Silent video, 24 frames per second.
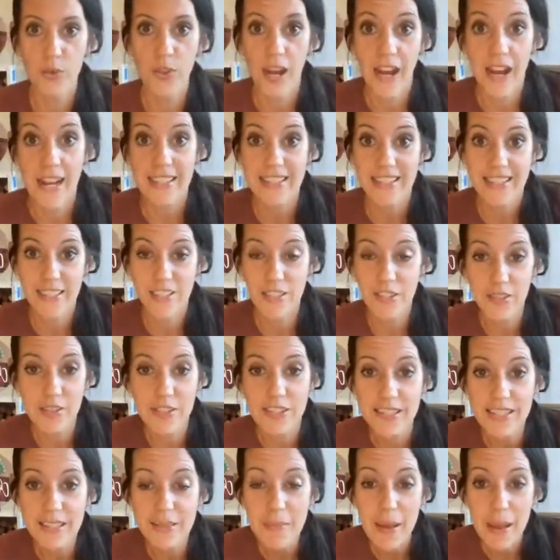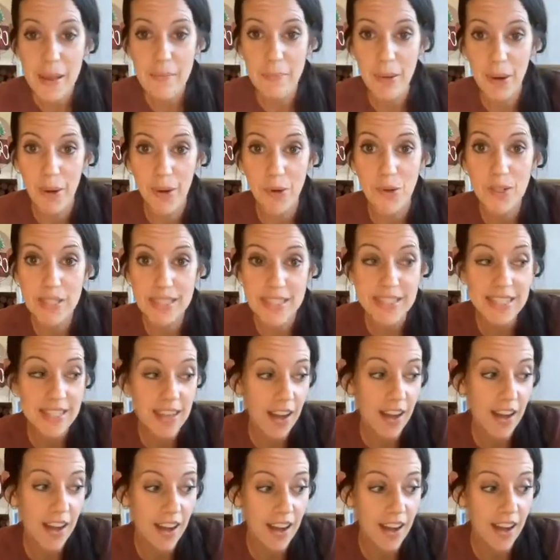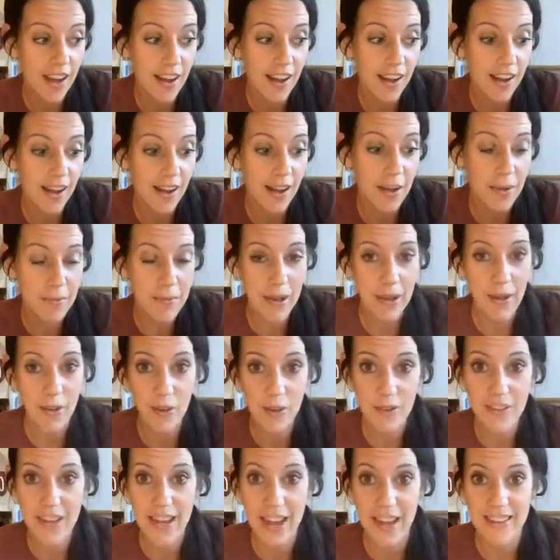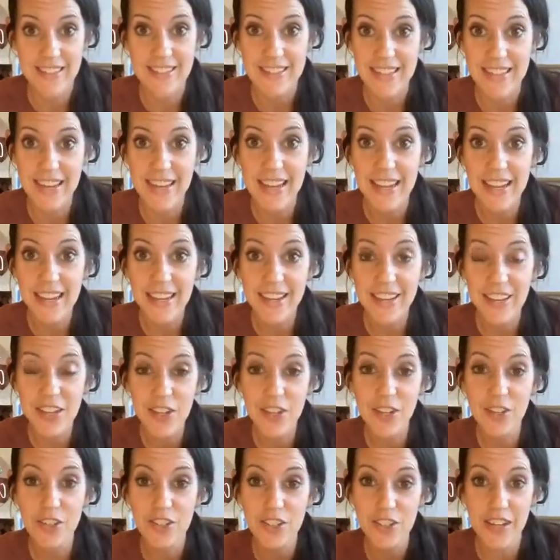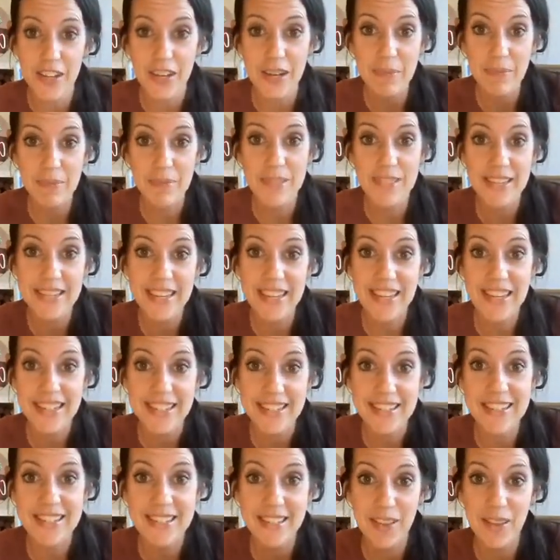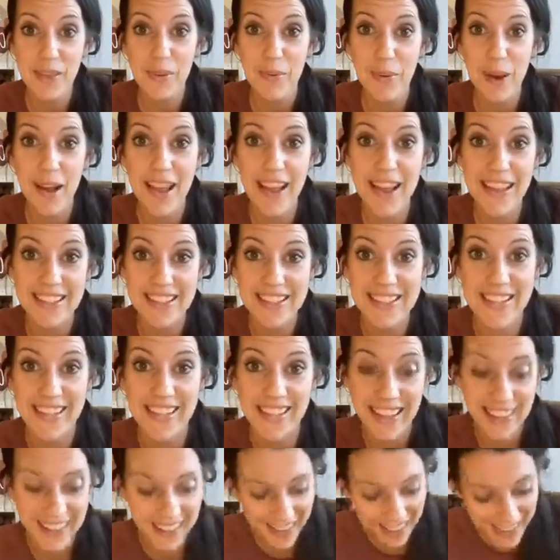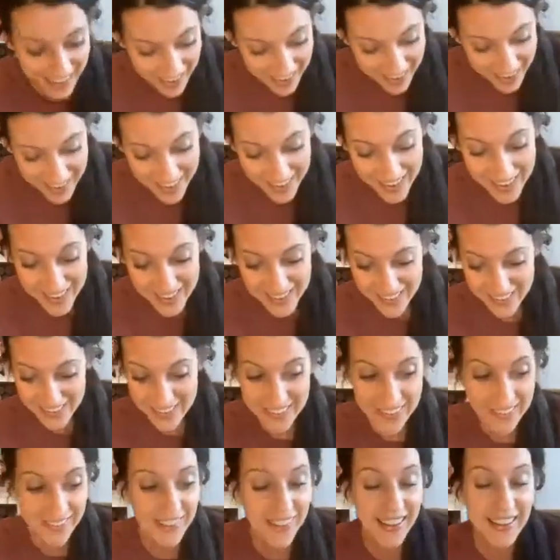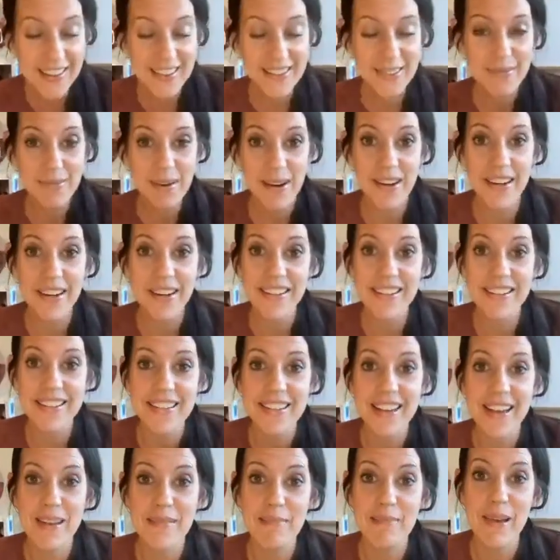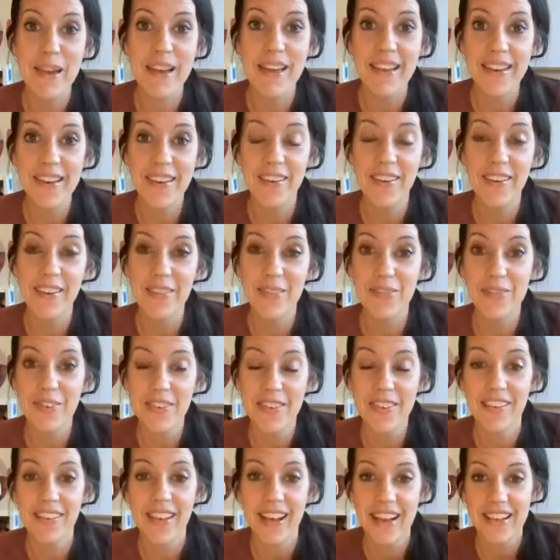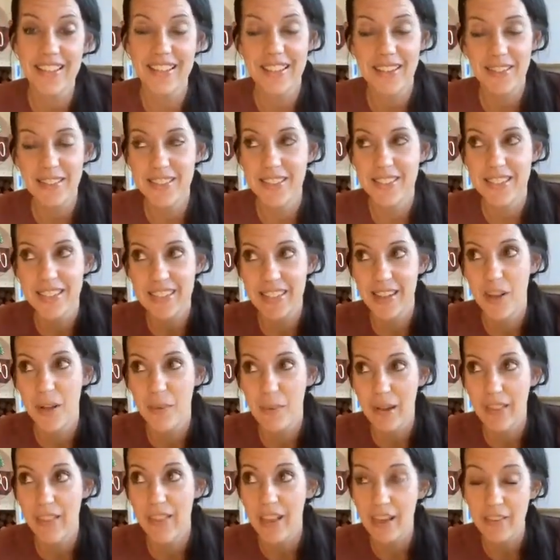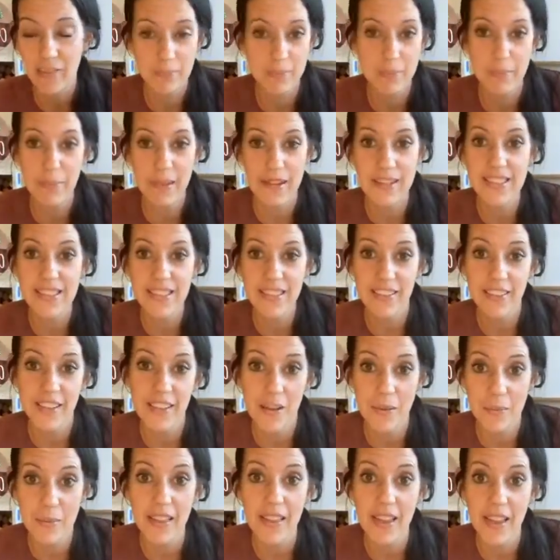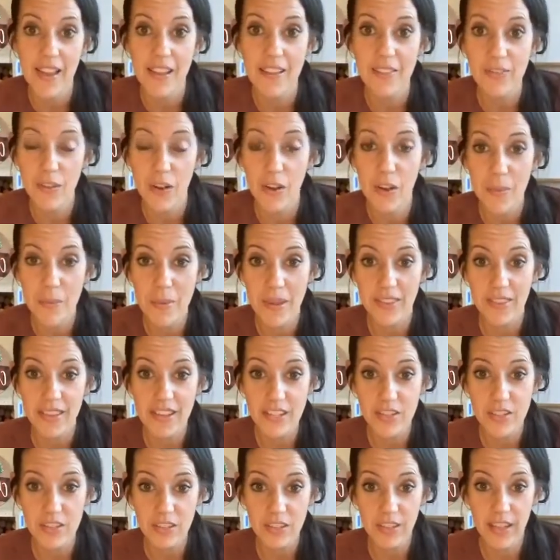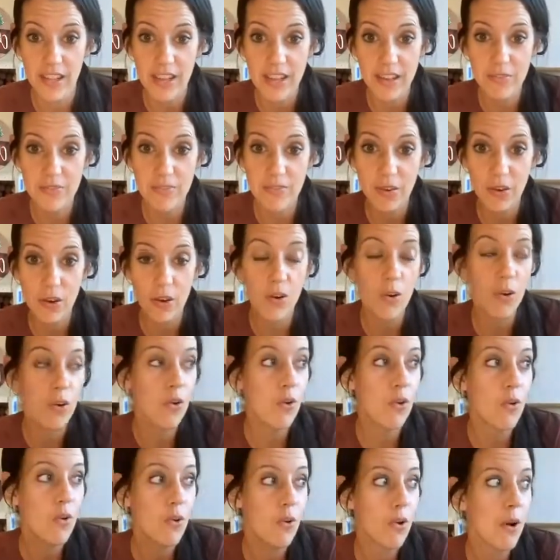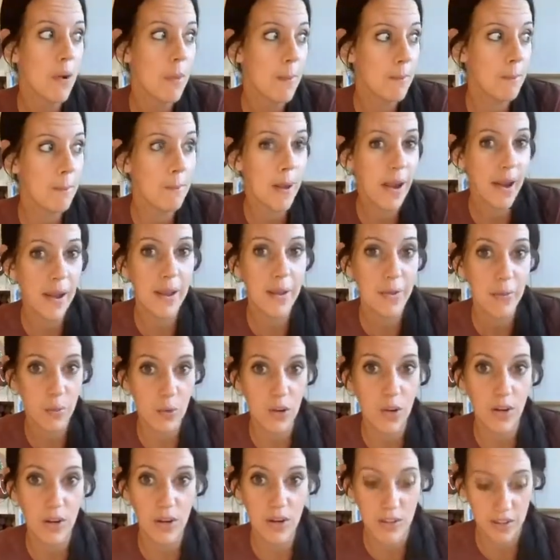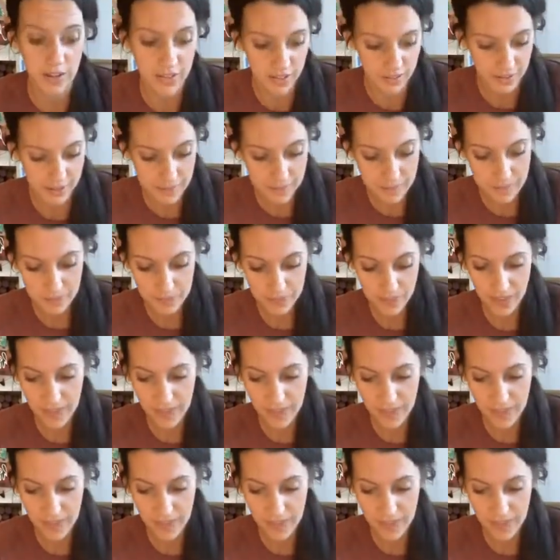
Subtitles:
You guys, did you see my post about nesting your shapes in silhouette? You guys, where has that been for the last, I was gonna say all my life, but basically all my life, all my laser life. Oh my word.